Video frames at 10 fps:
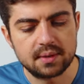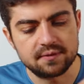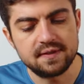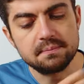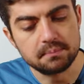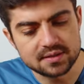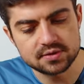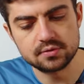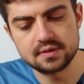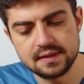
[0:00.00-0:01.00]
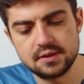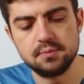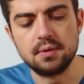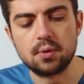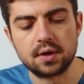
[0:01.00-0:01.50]
my feet muscles need to
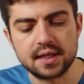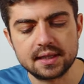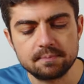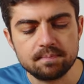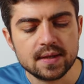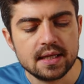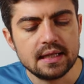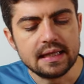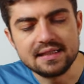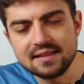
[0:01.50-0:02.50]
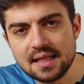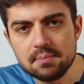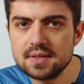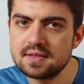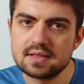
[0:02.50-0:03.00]
be working. In the
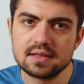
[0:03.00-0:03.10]
Nimbus,